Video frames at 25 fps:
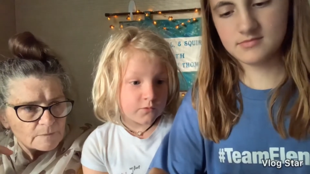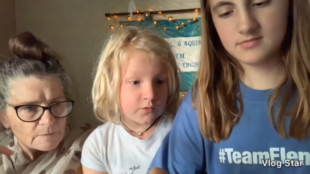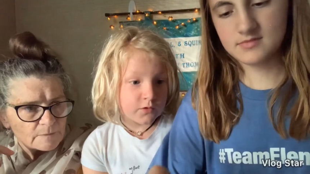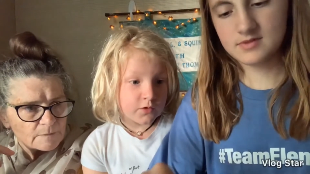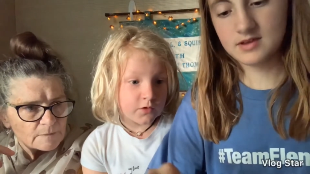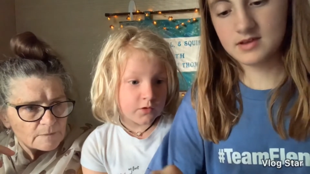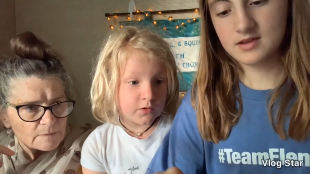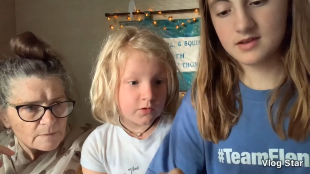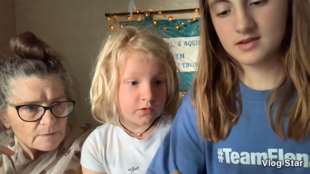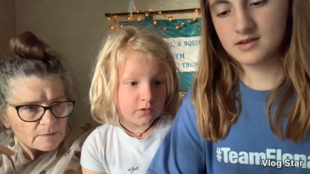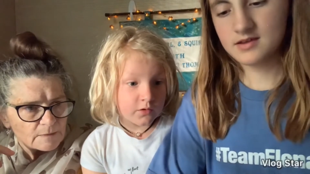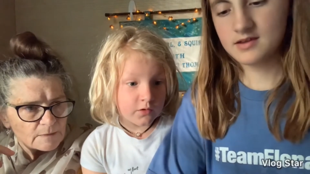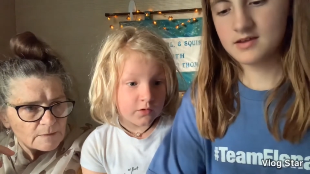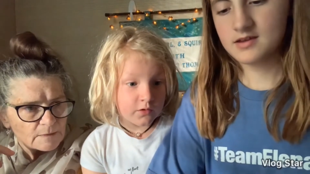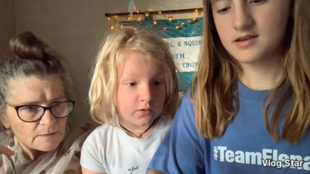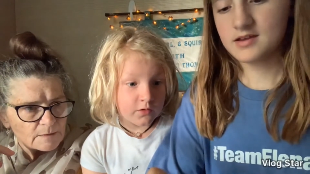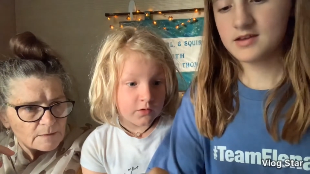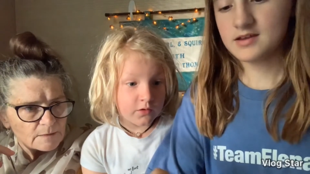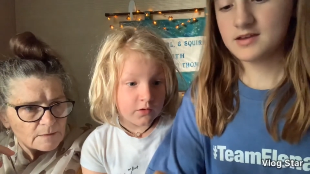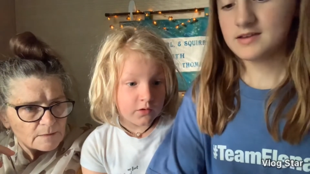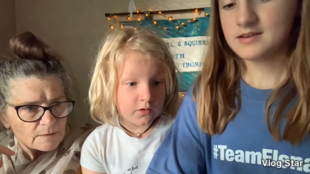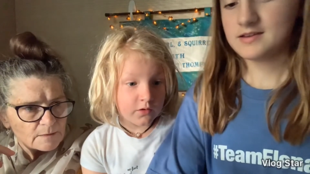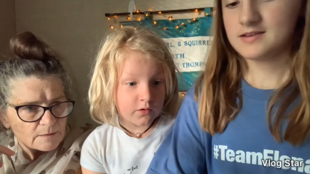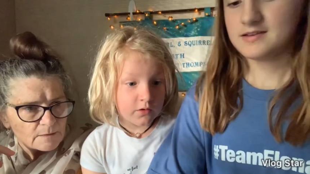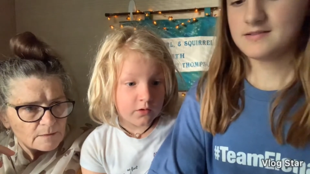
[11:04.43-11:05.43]
Speaker 1: Where
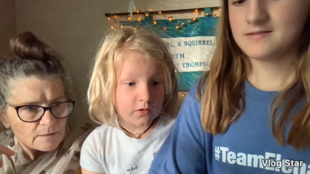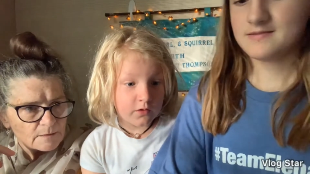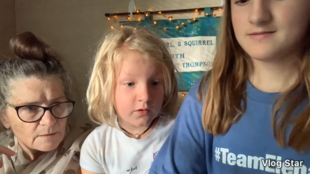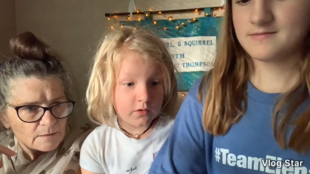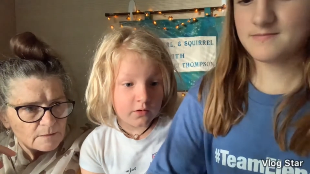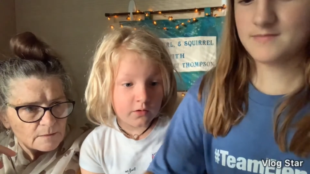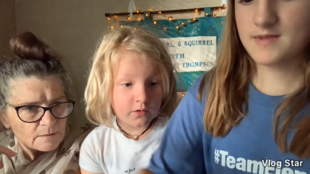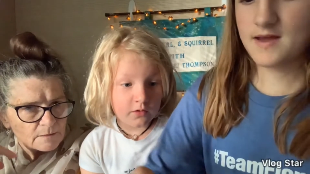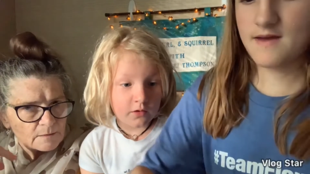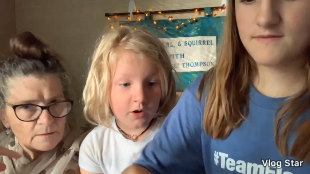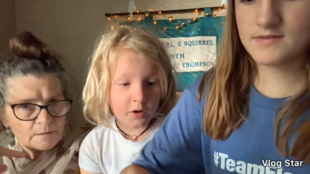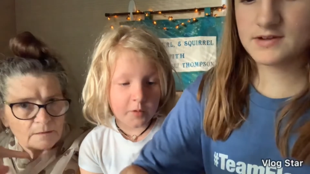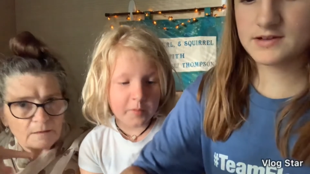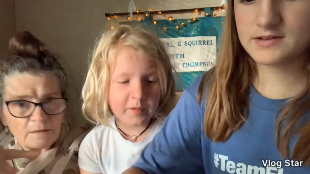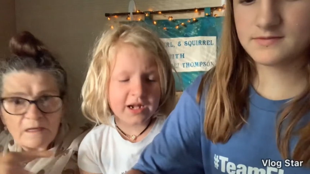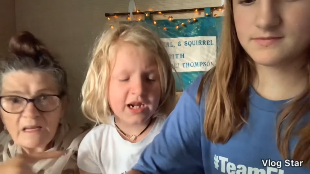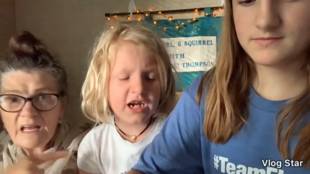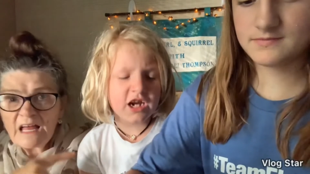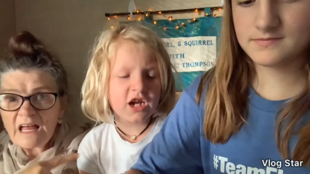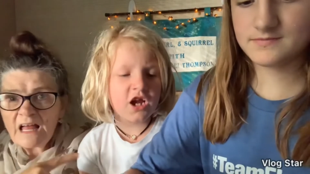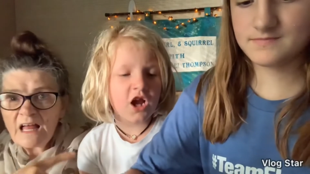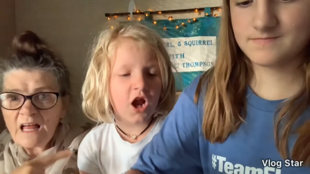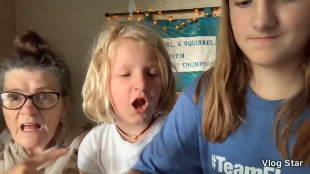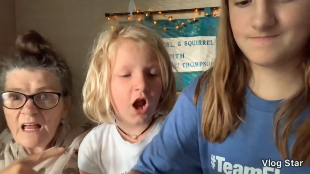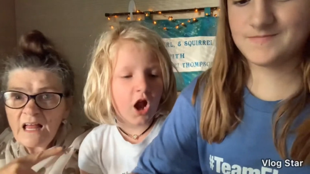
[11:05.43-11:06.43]
mm-hmm. are we
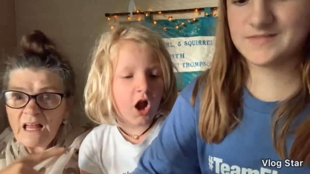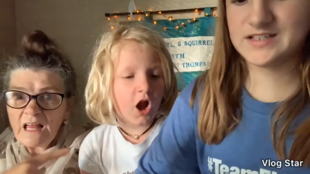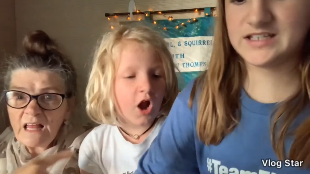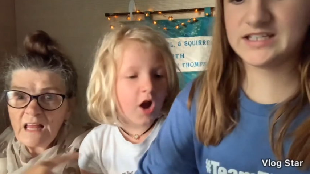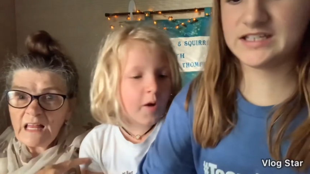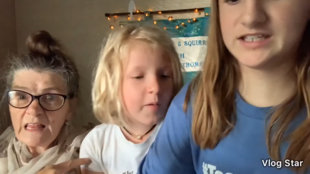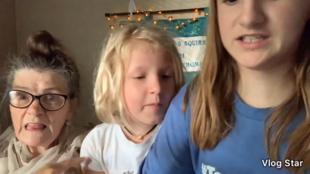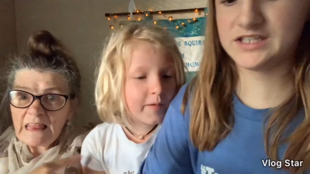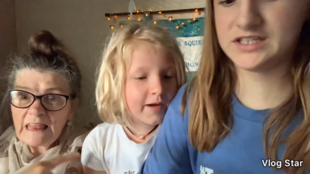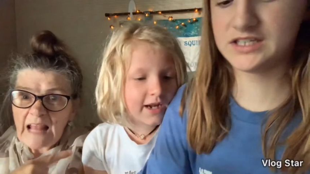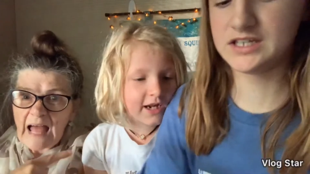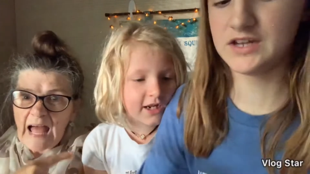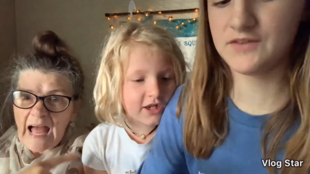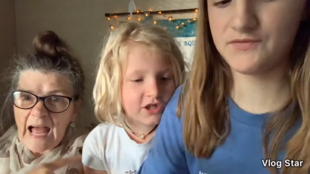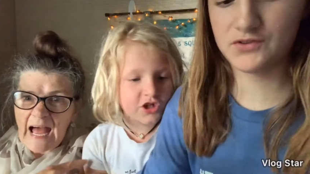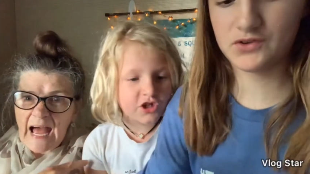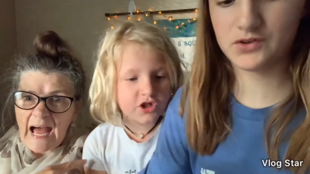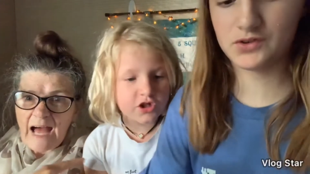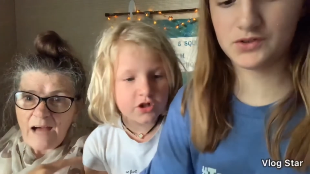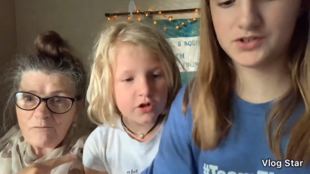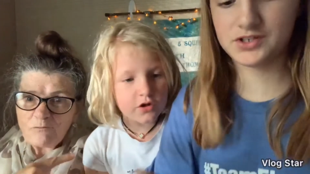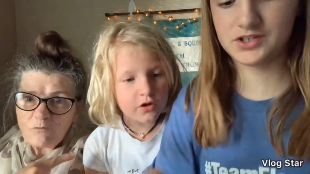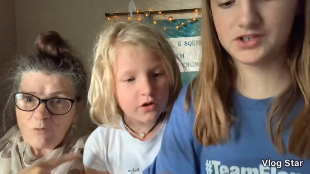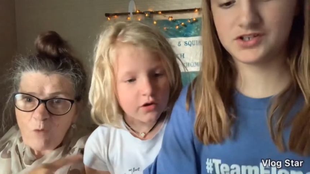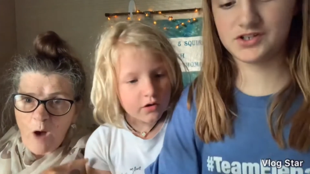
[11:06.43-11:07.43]
gonna, are we gonna
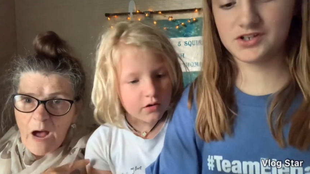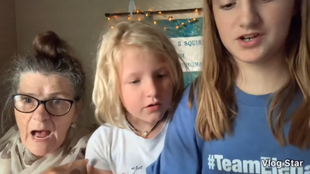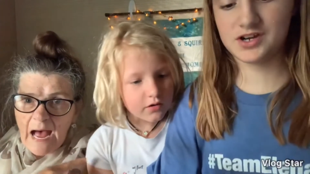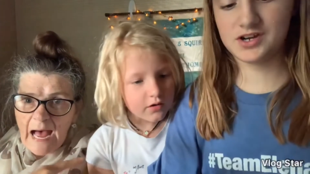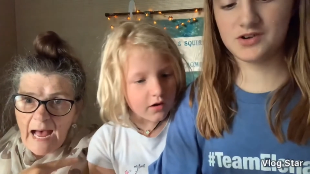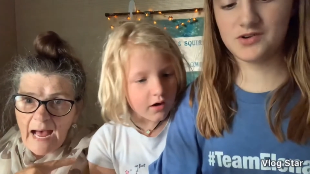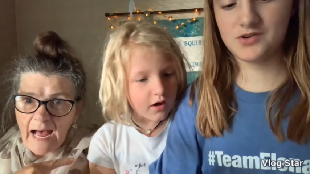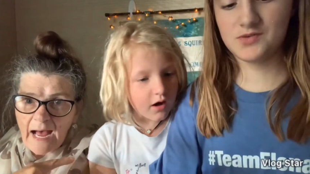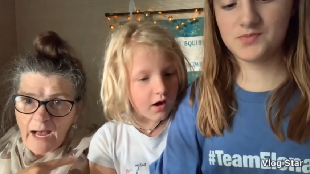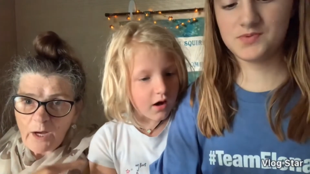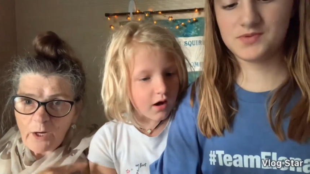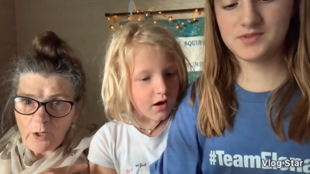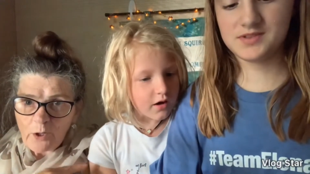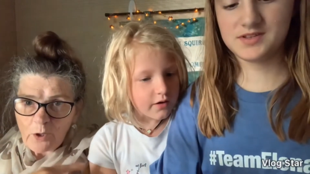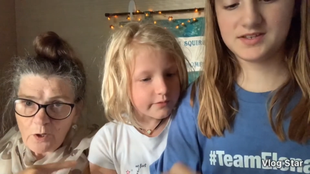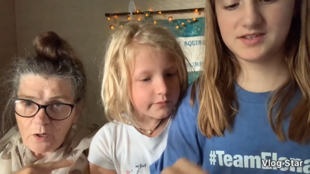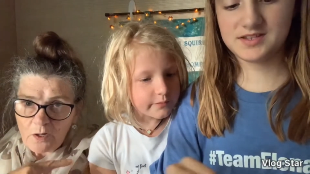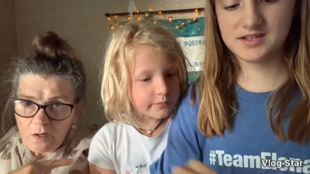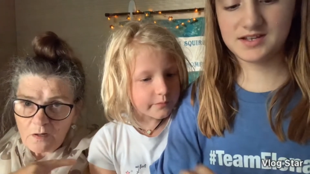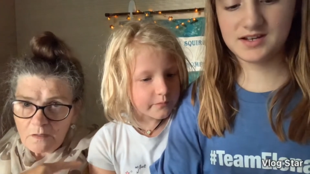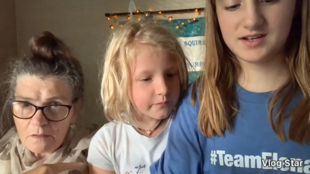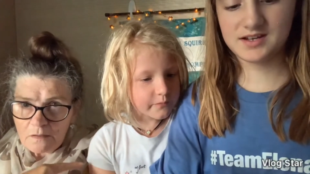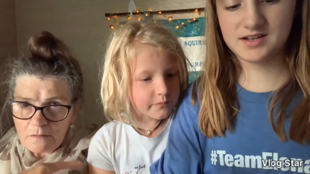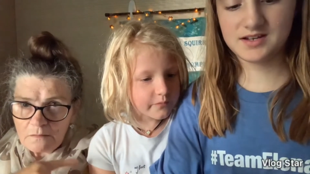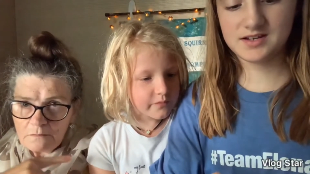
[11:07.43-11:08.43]
difficulties trying to open this
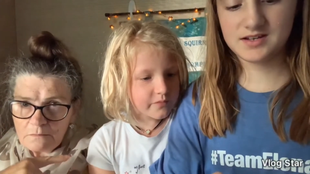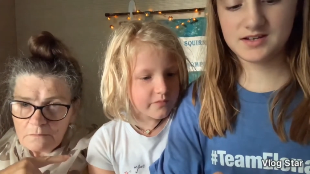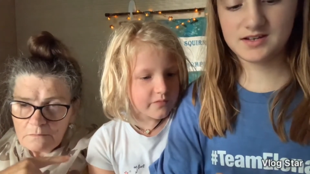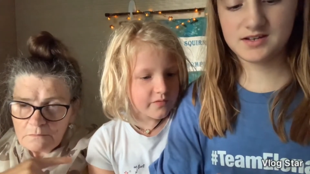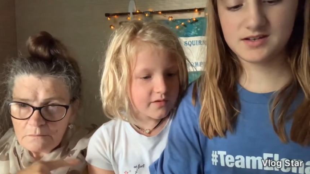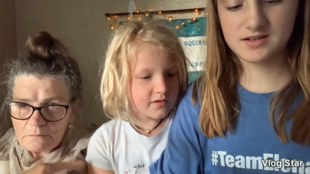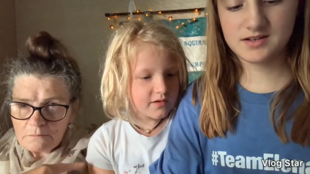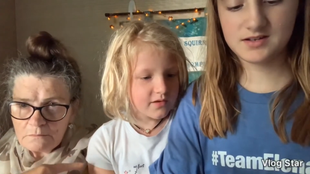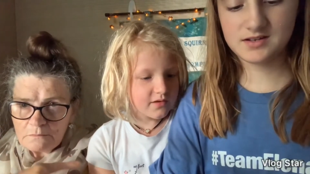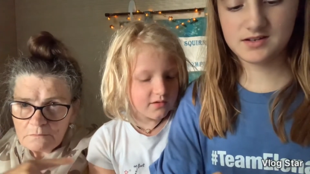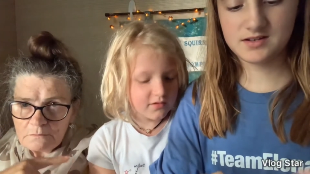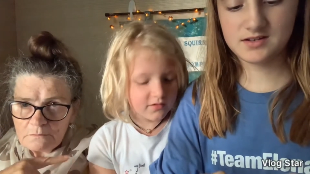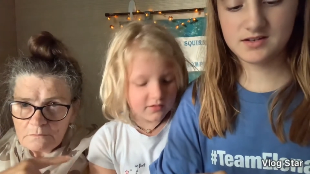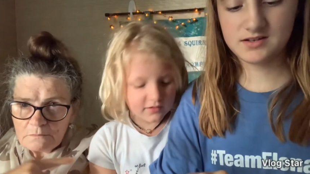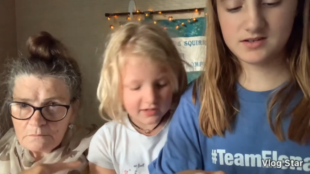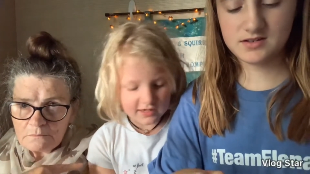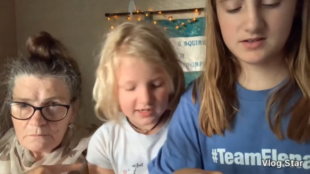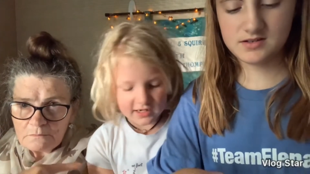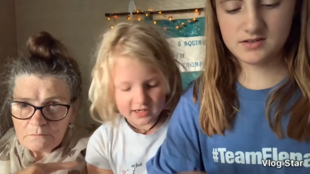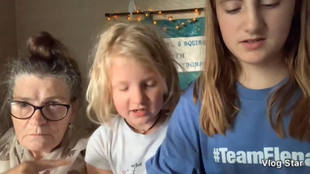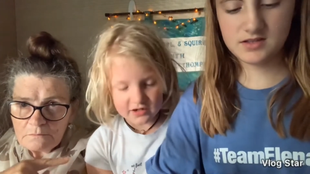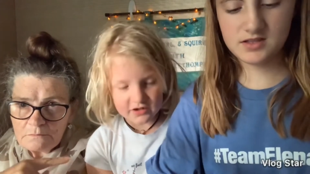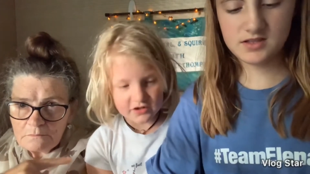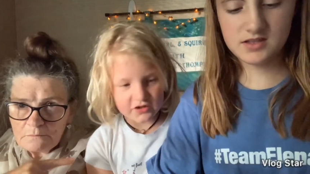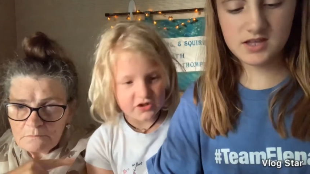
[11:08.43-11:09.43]
thing.
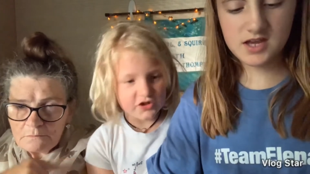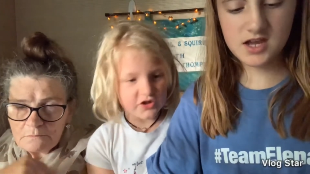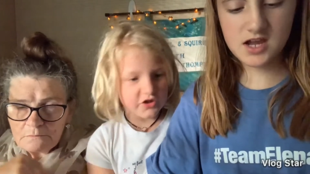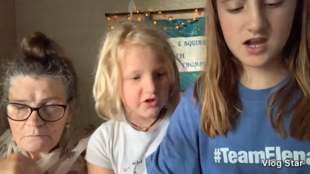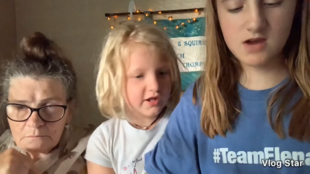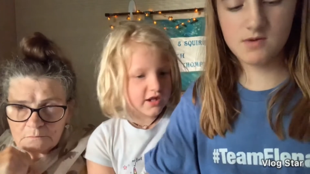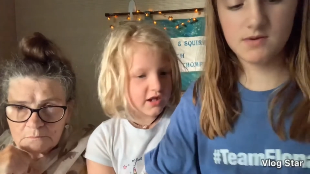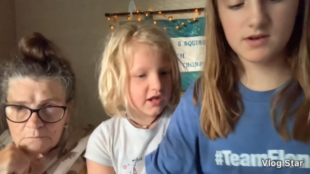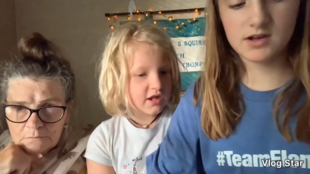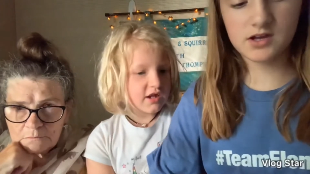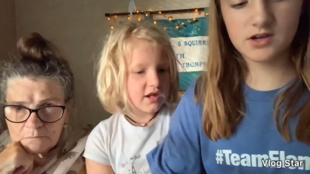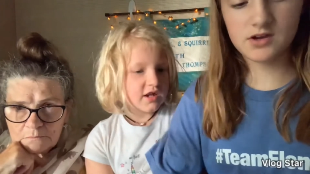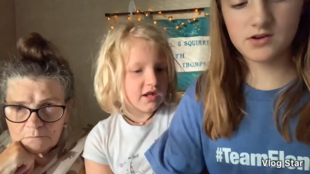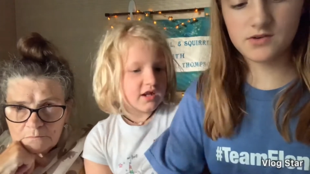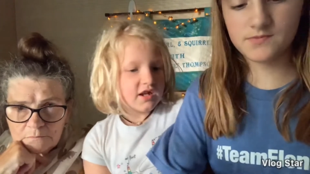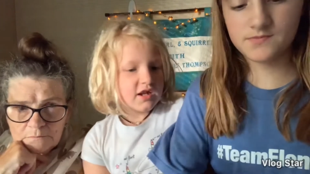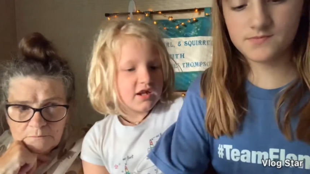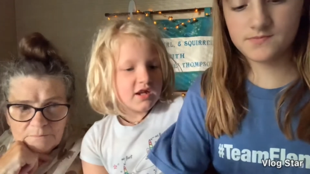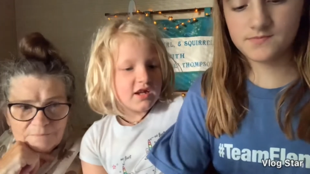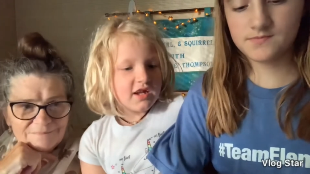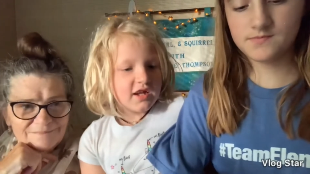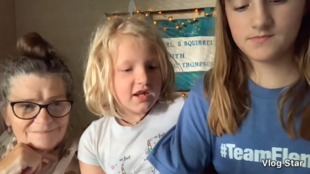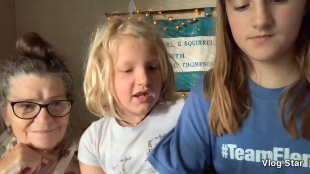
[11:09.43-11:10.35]
There we go.